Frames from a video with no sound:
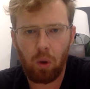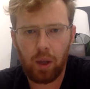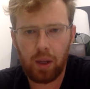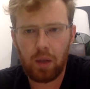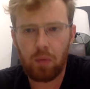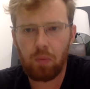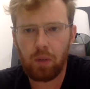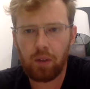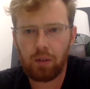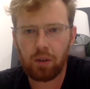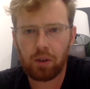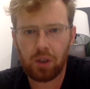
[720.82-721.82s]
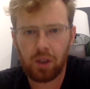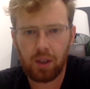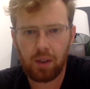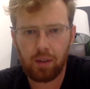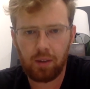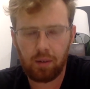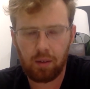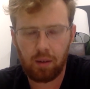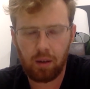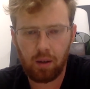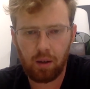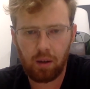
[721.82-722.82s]
let you research these
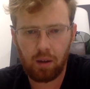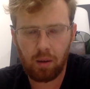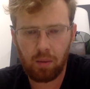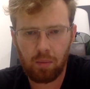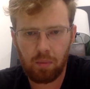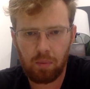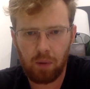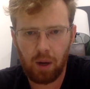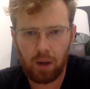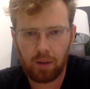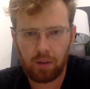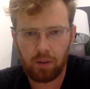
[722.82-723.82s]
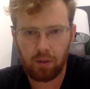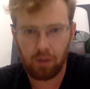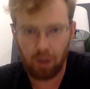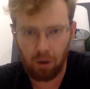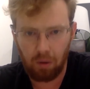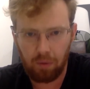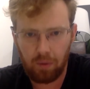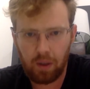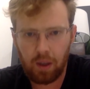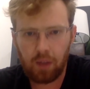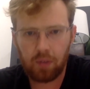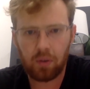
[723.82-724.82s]
products yourself.
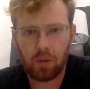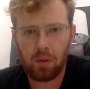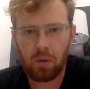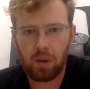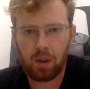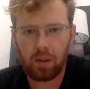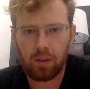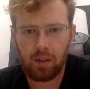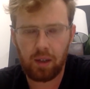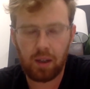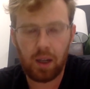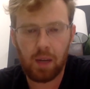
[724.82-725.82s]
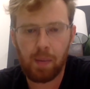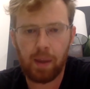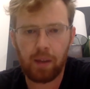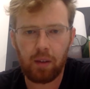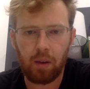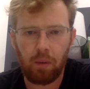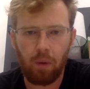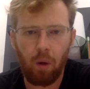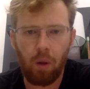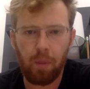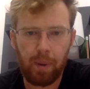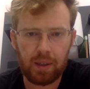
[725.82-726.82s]
So you can see a database of
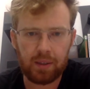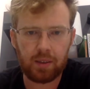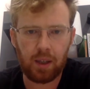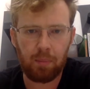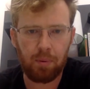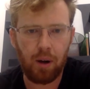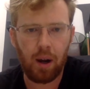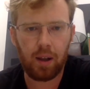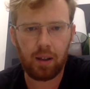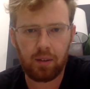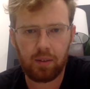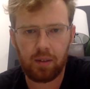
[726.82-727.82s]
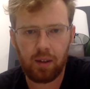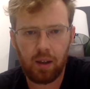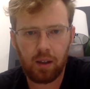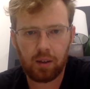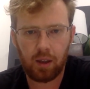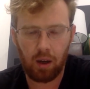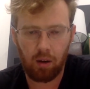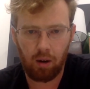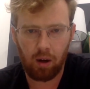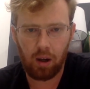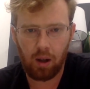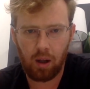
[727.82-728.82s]
all the pesticide products that
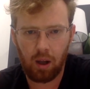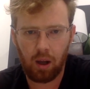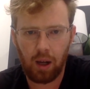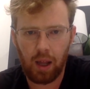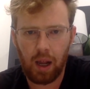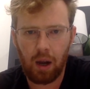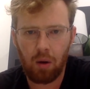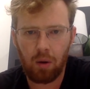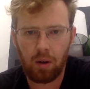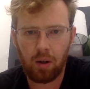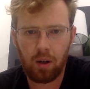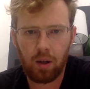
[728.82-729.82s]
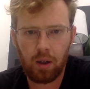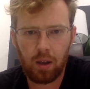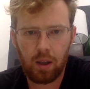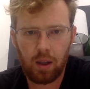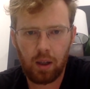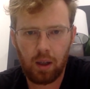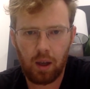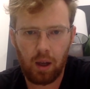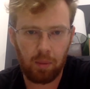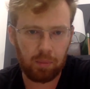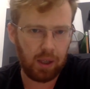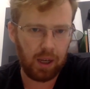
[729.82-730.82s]
are allowed,
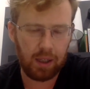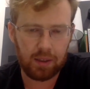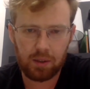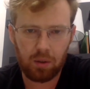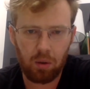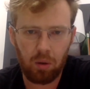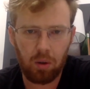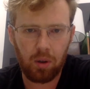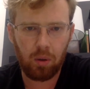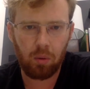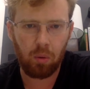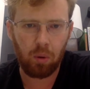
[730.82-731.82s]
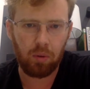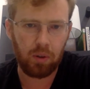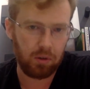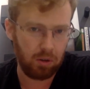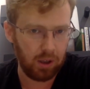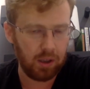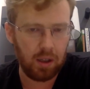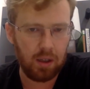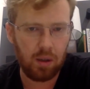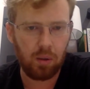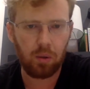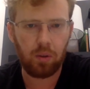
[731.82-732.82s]
canceled, or restricted
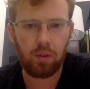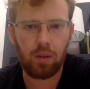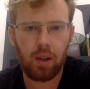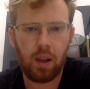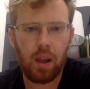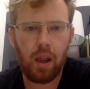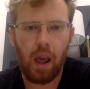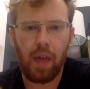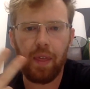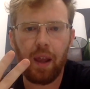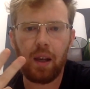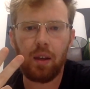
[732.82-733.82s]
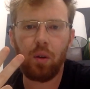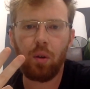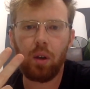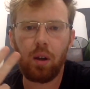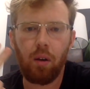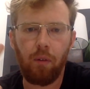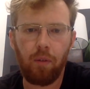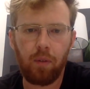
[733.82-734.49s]
use. And then you can